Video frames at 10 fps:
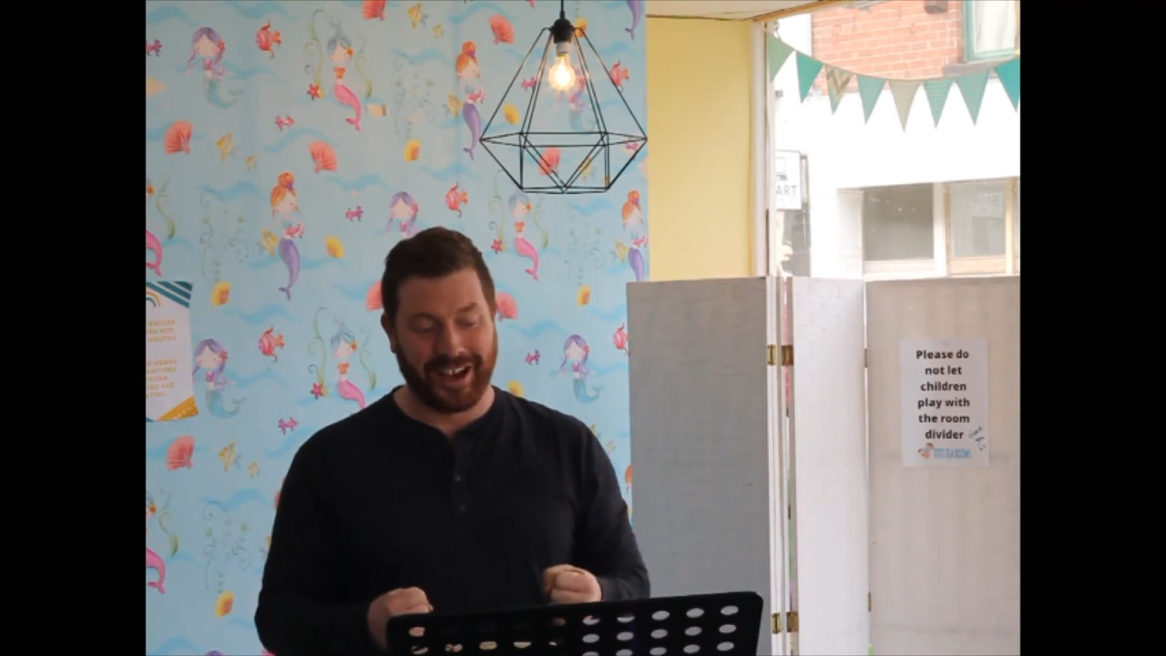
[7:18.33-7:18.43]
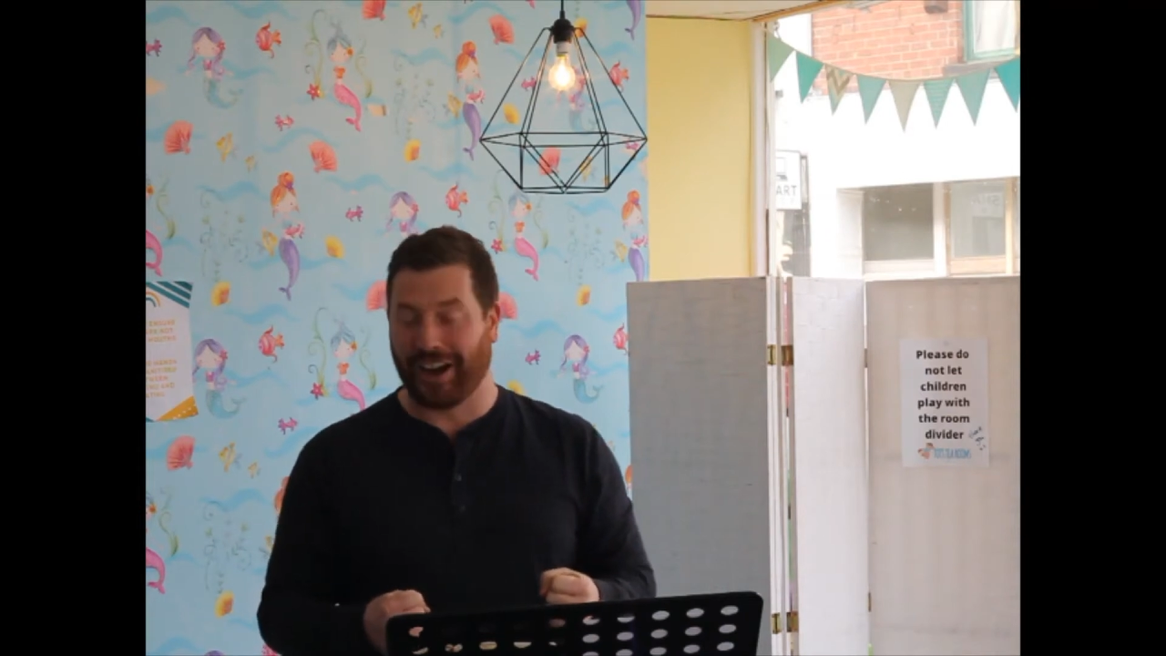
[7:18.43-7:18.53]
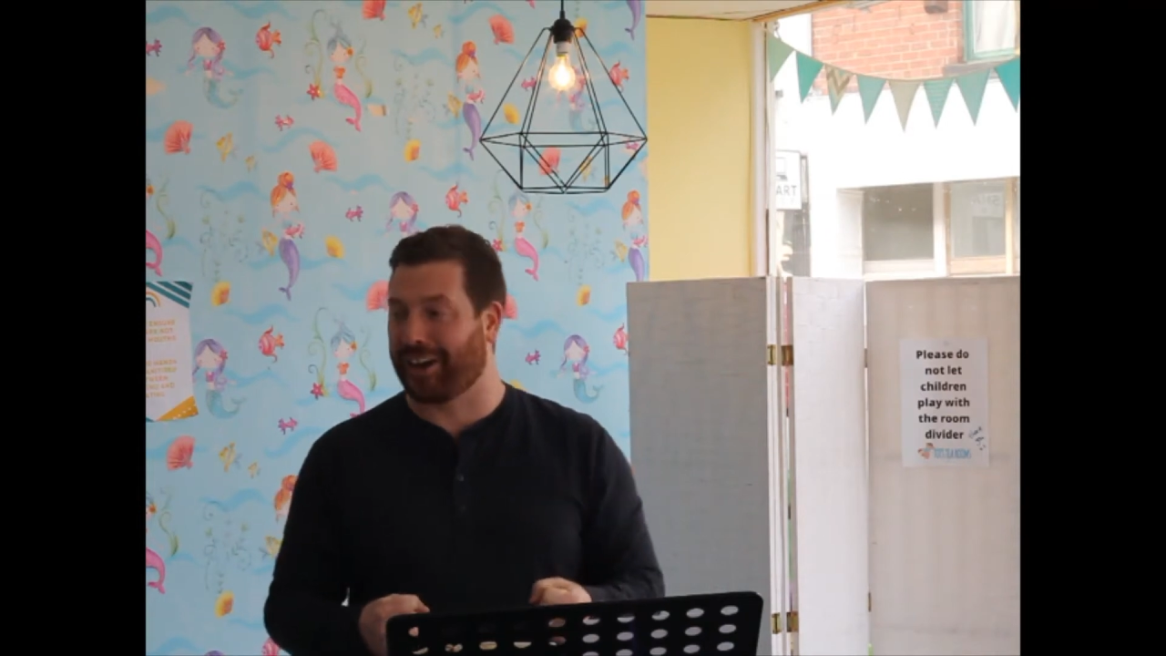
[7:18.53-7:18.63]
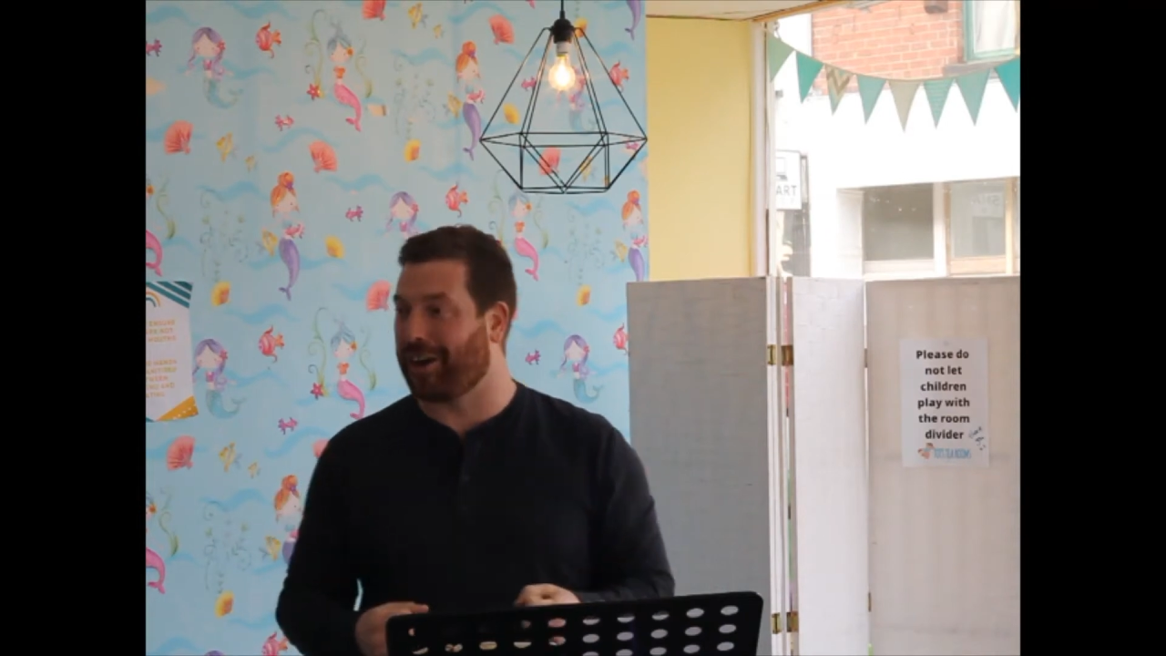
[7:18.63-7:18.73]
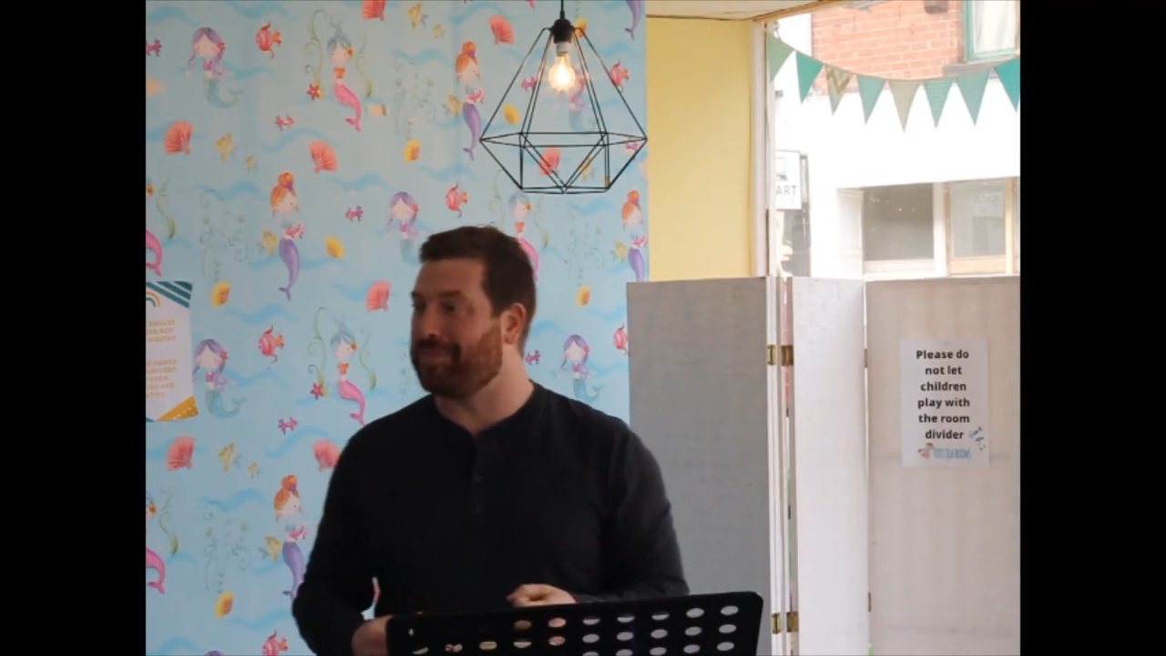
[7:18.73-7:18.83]

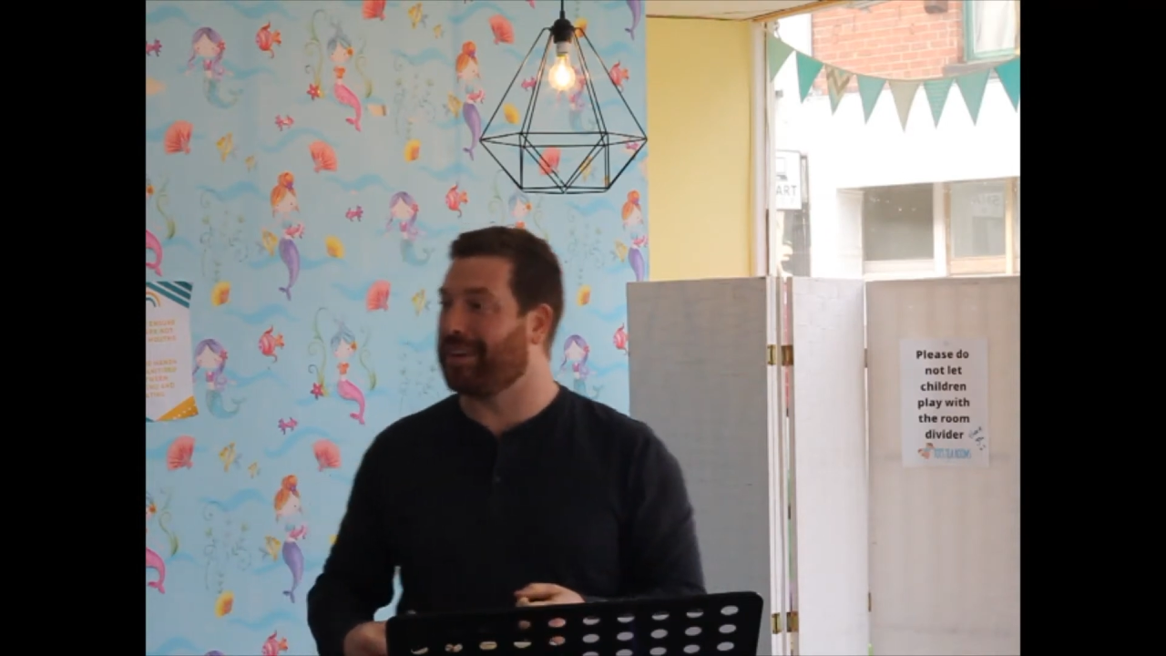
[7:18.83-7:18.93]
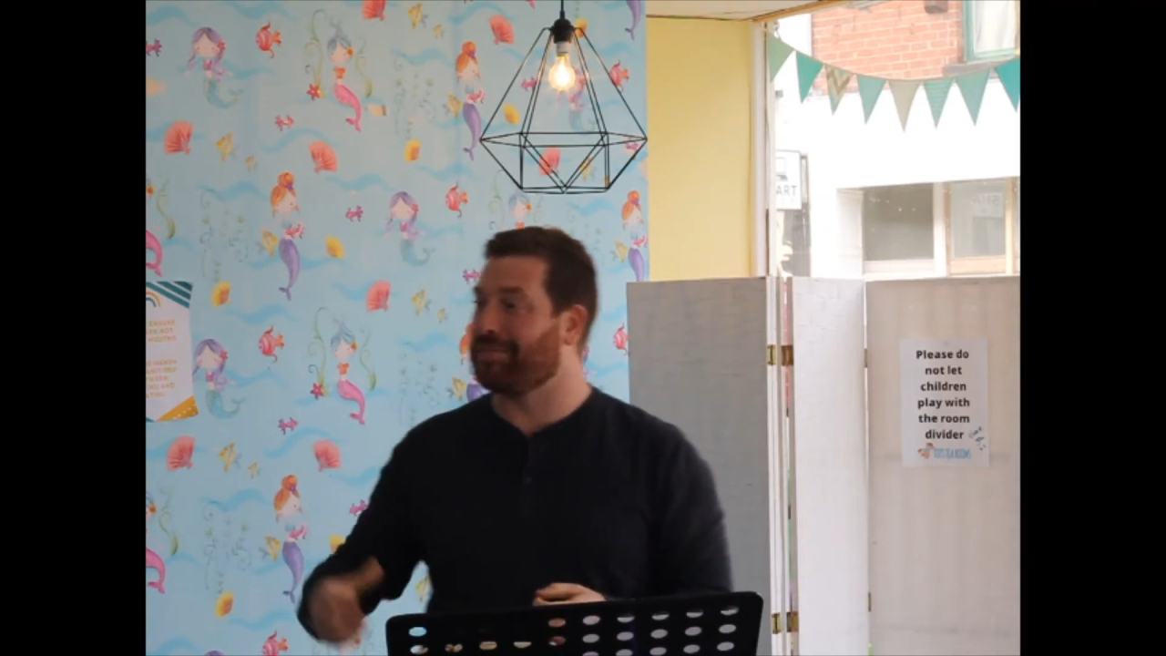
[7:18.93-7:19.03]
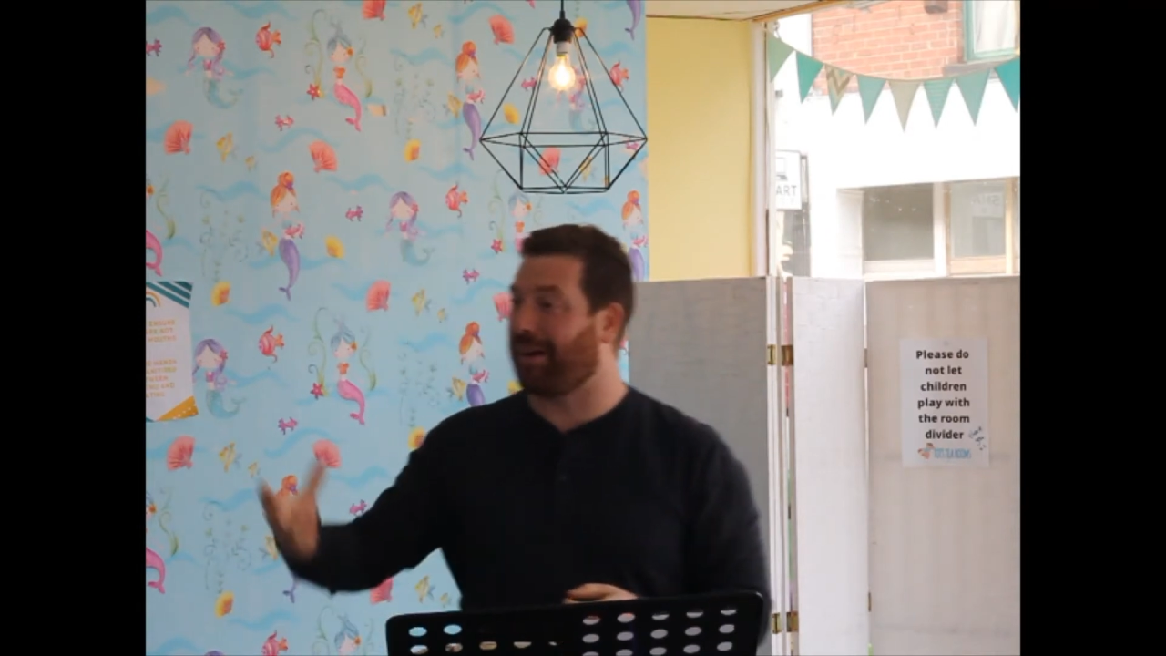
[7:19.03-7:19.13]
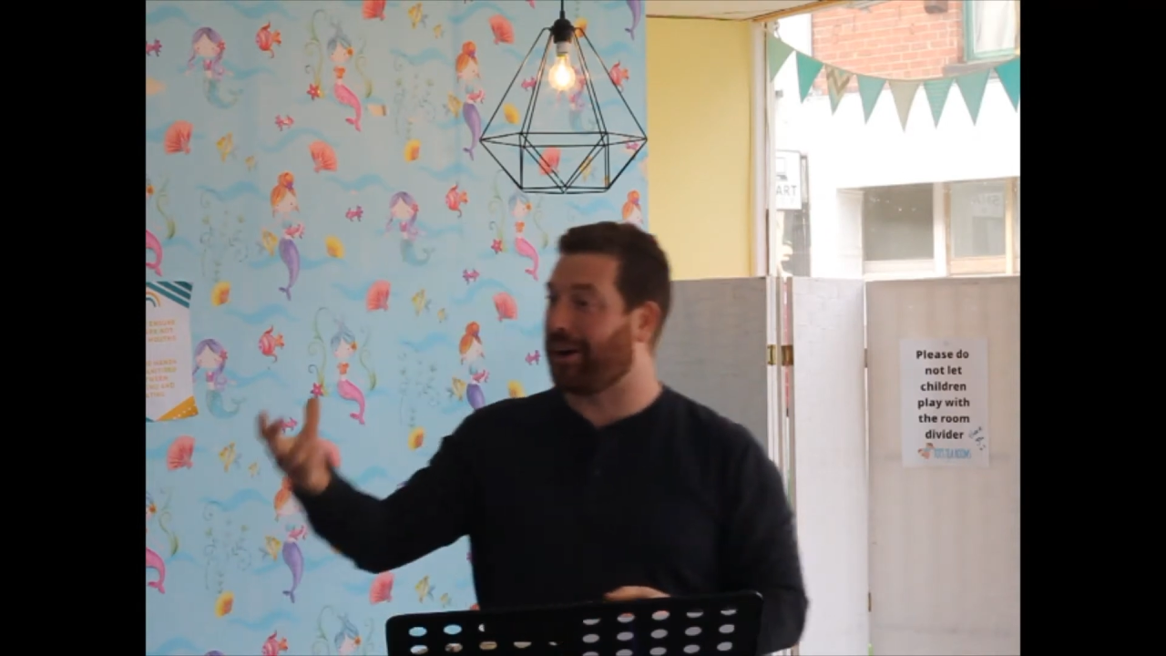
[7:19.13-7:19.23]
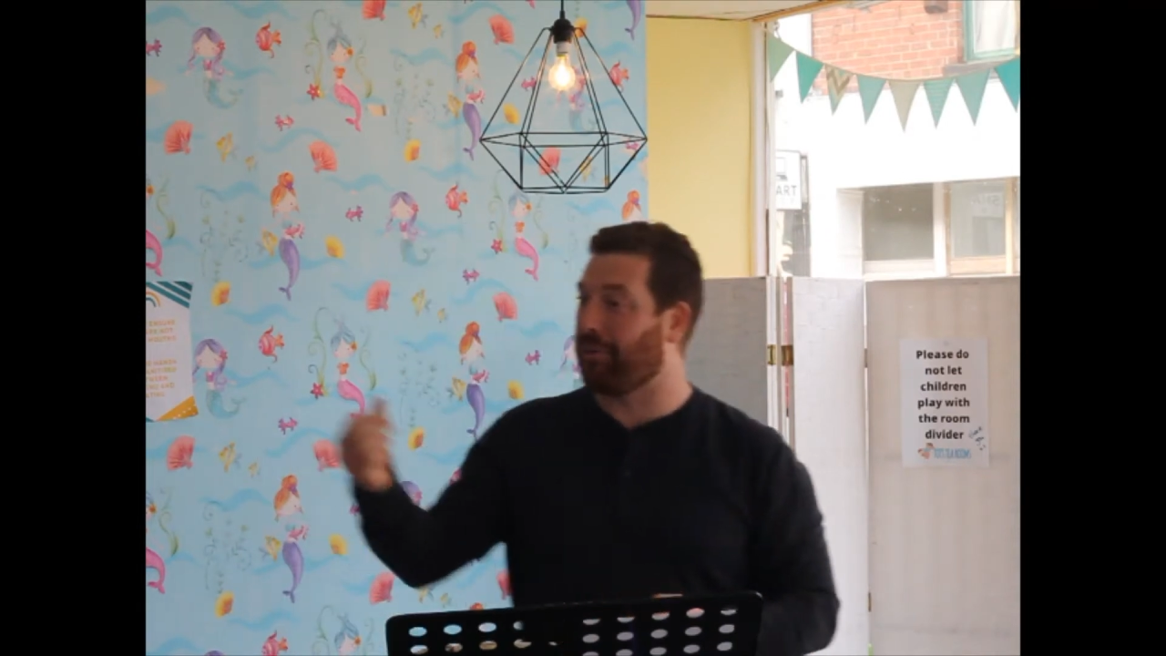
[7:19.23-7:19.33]
accompanied by